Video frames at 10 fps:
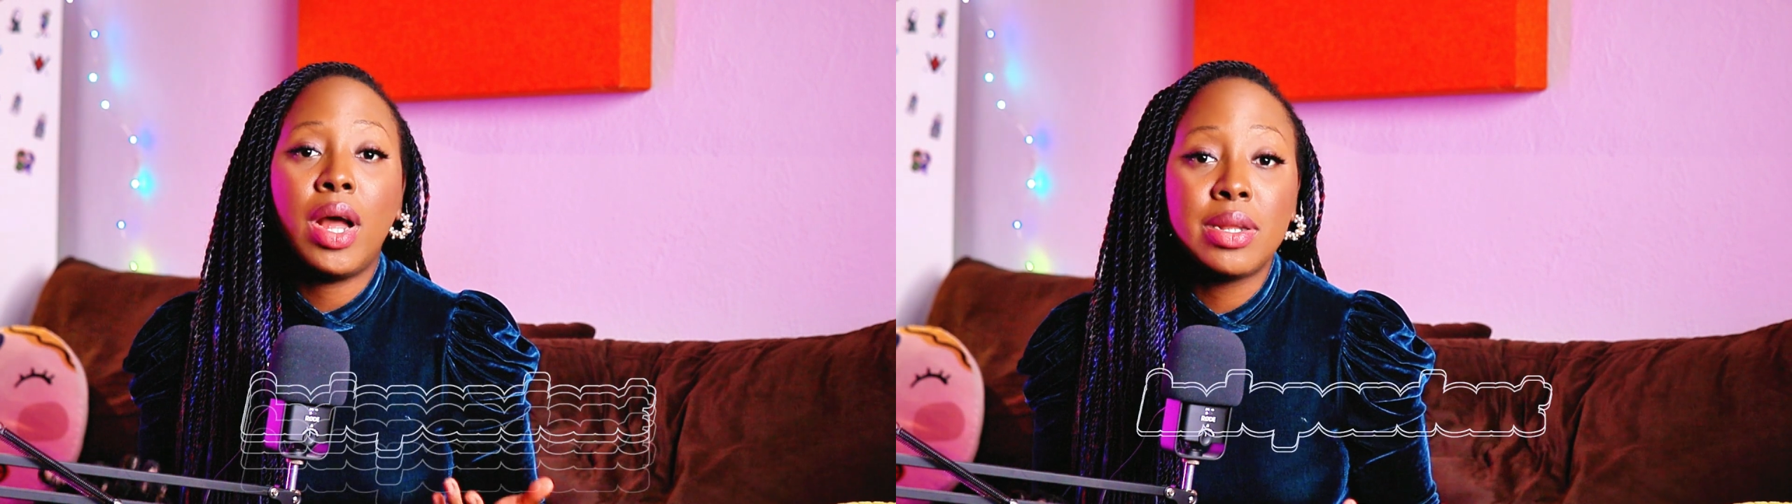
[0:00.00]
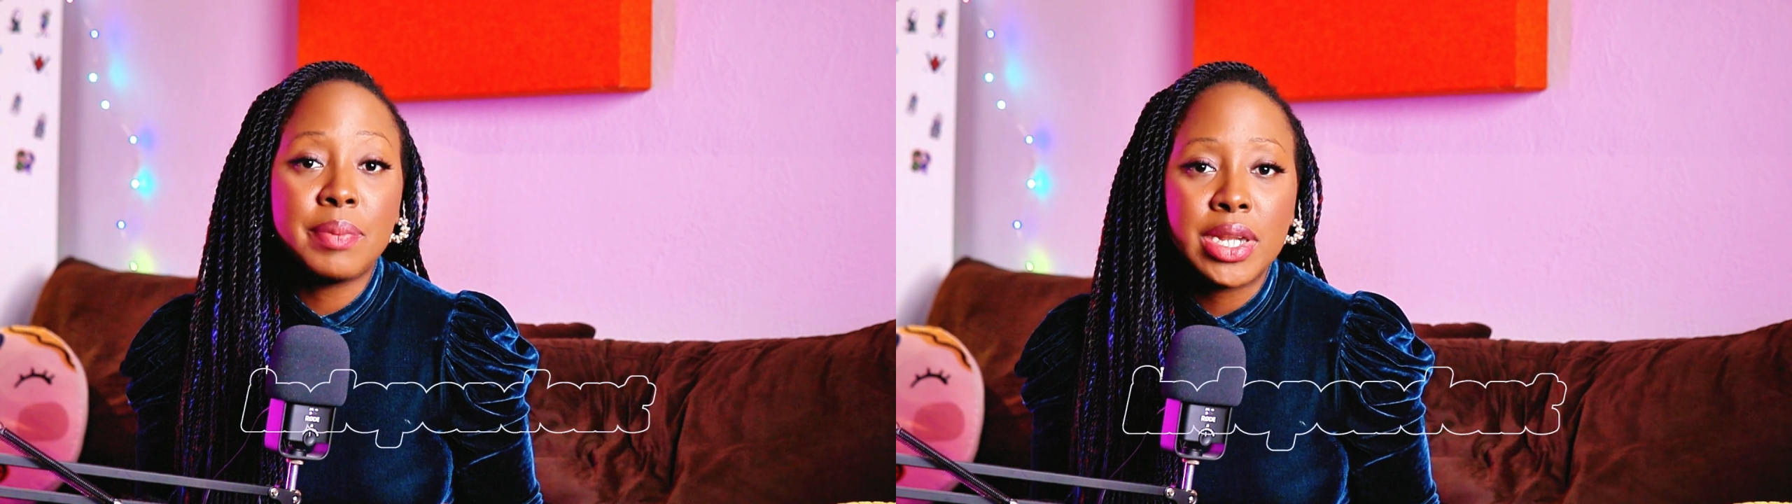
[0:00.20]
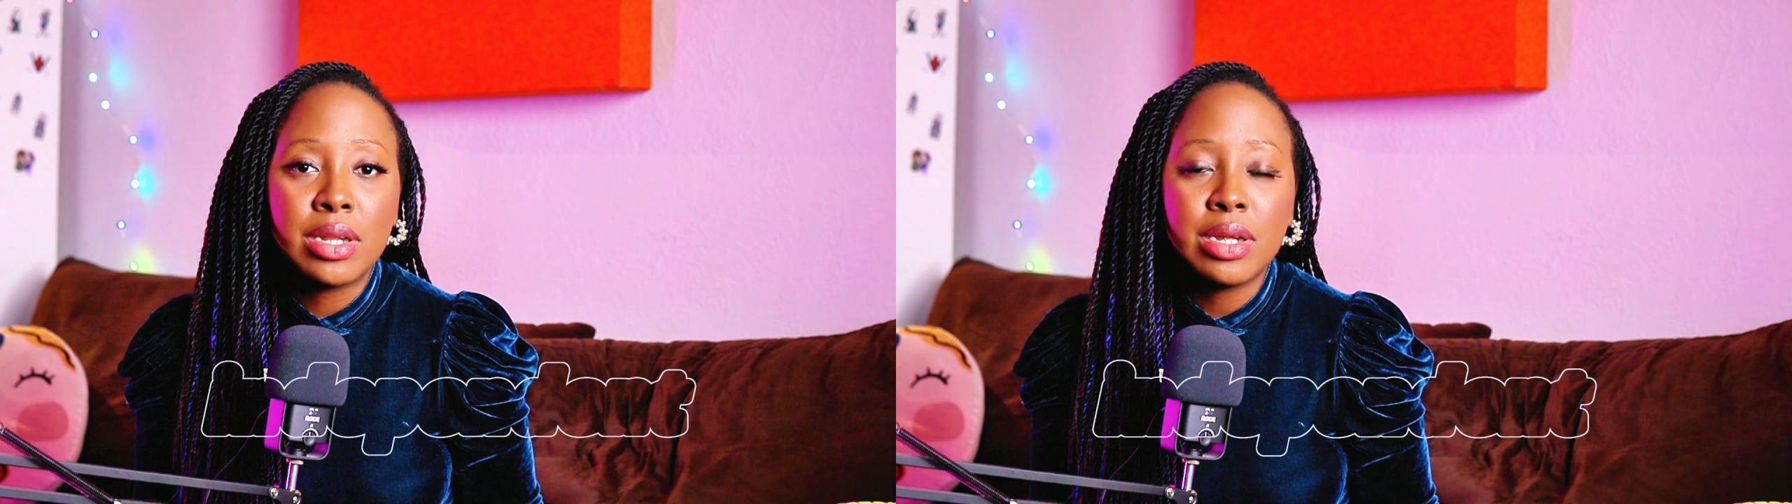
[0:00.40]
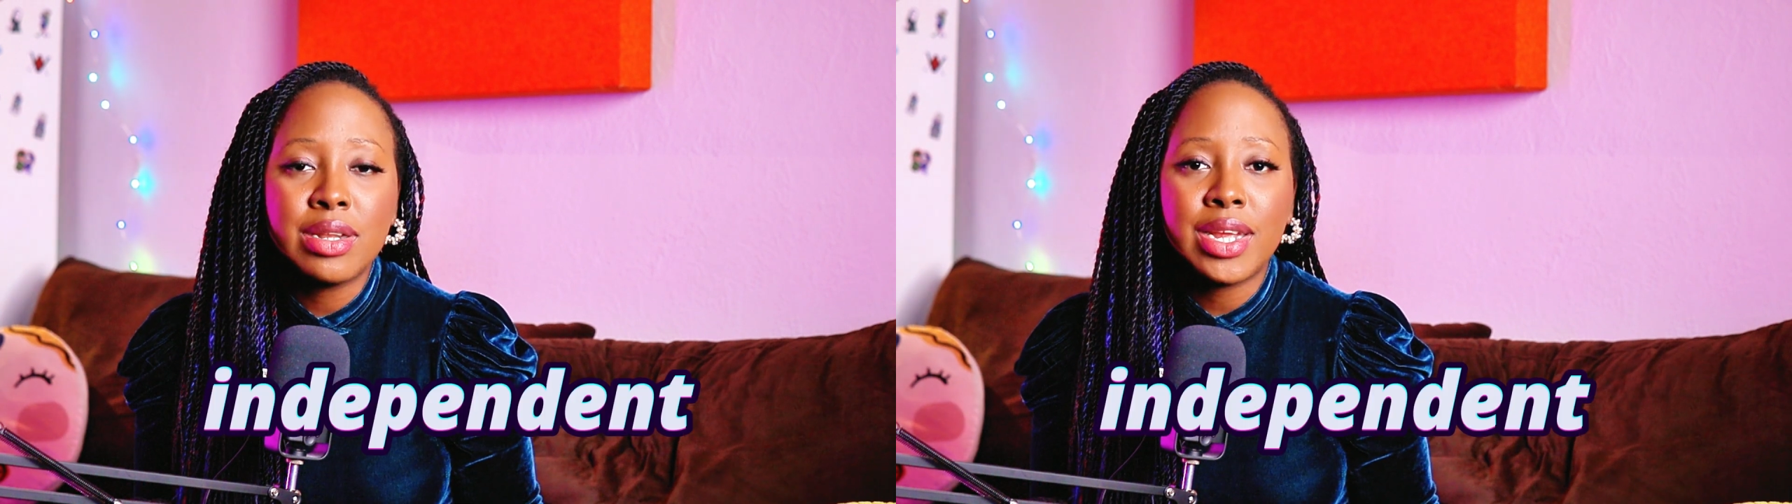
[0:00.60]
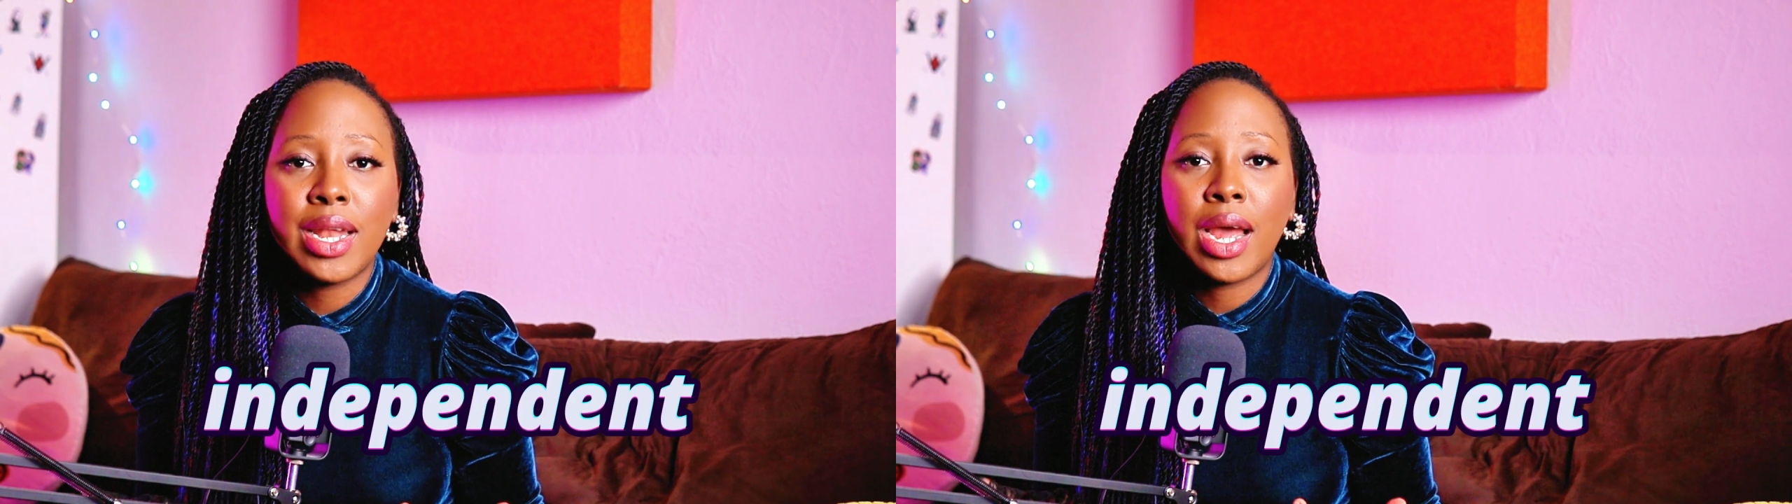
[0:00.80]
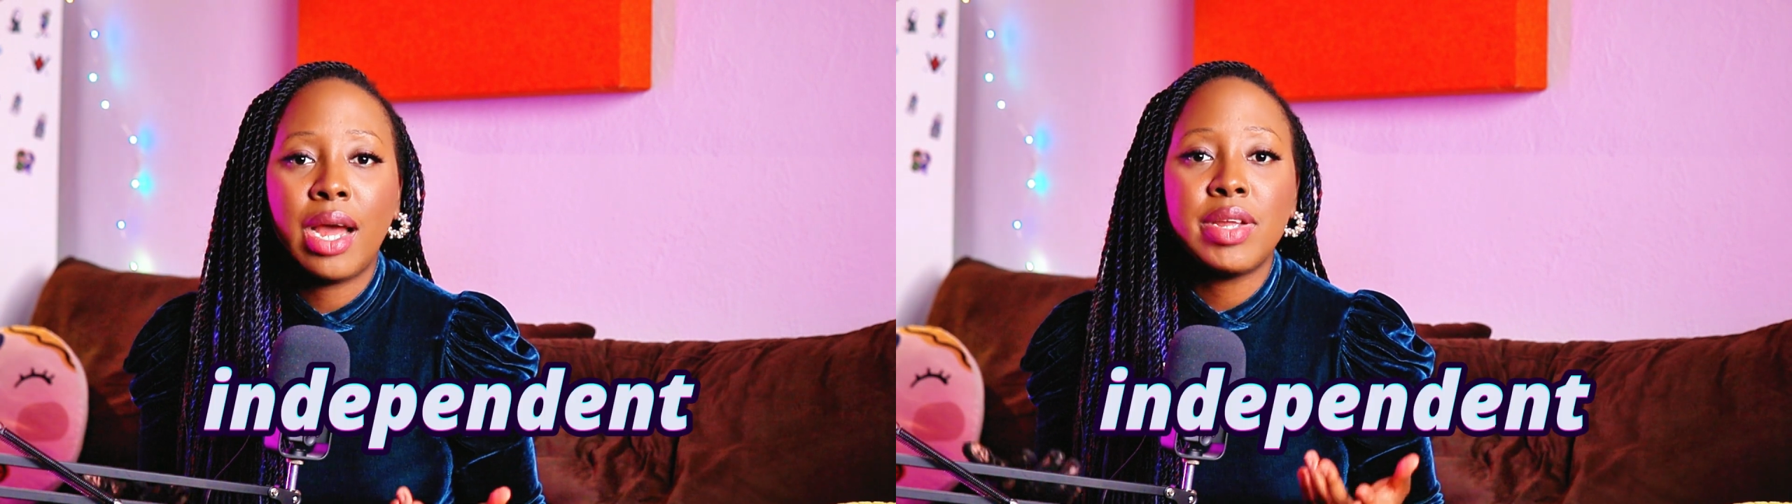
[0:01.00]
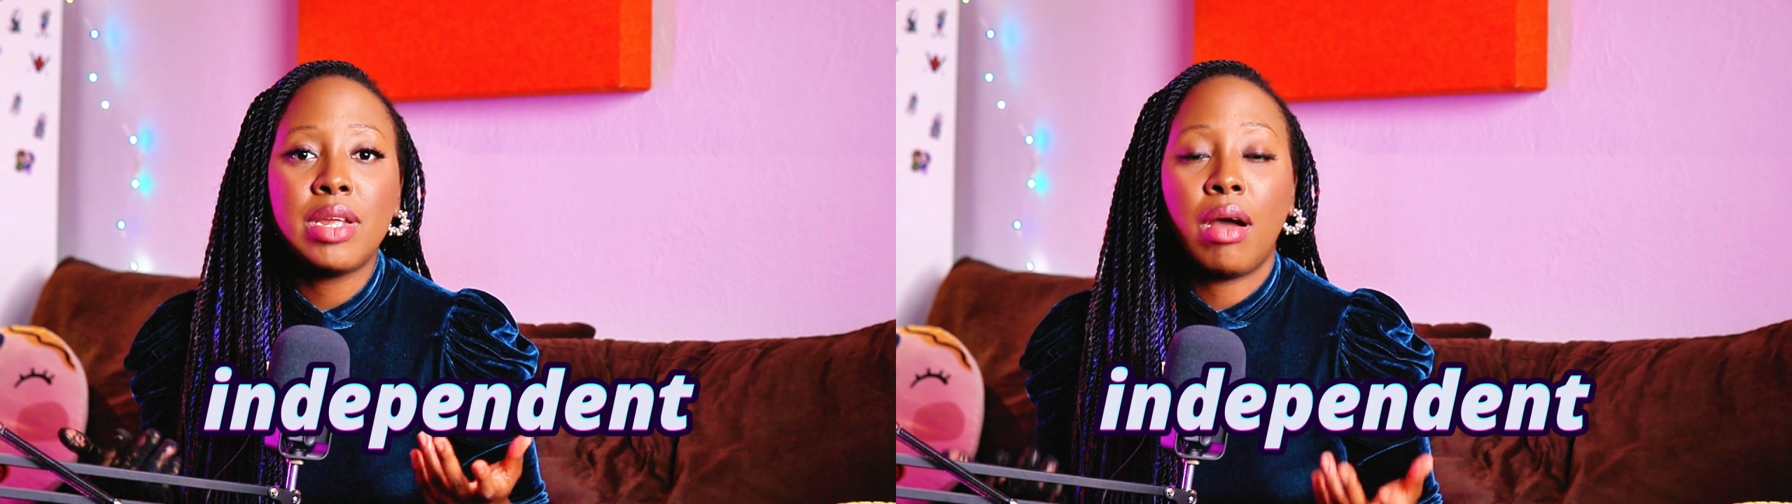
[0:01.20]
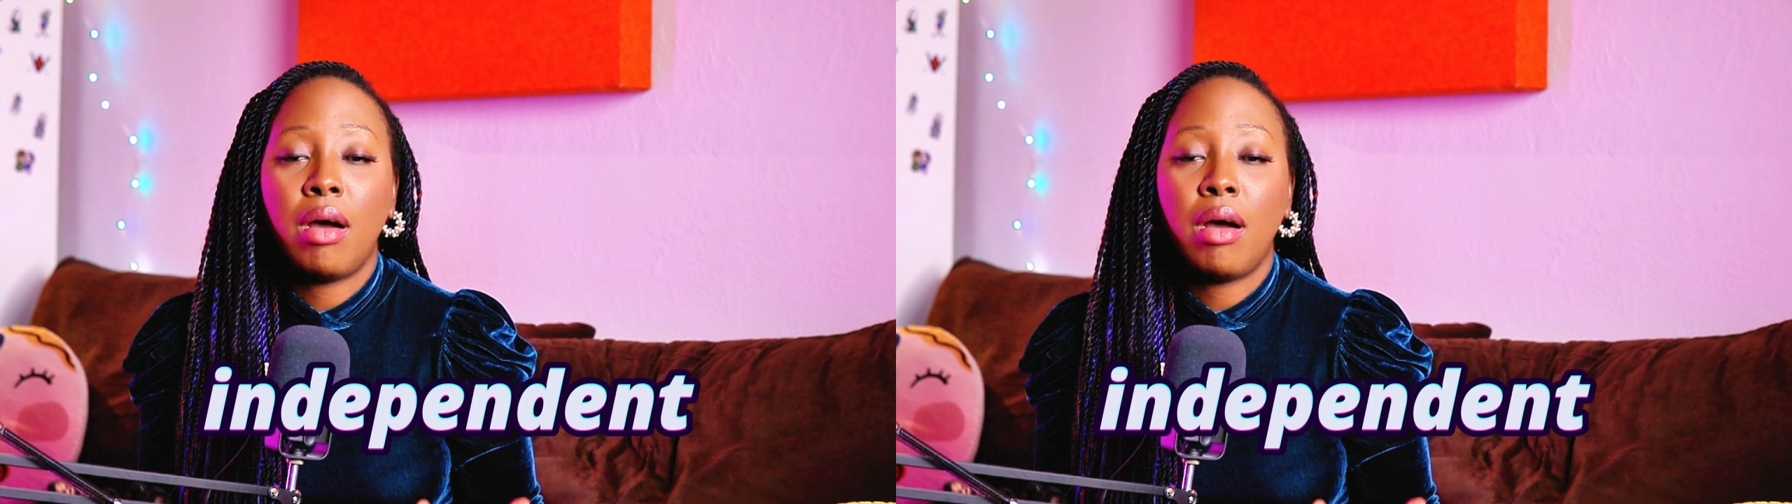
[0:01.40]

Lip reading: independent and having your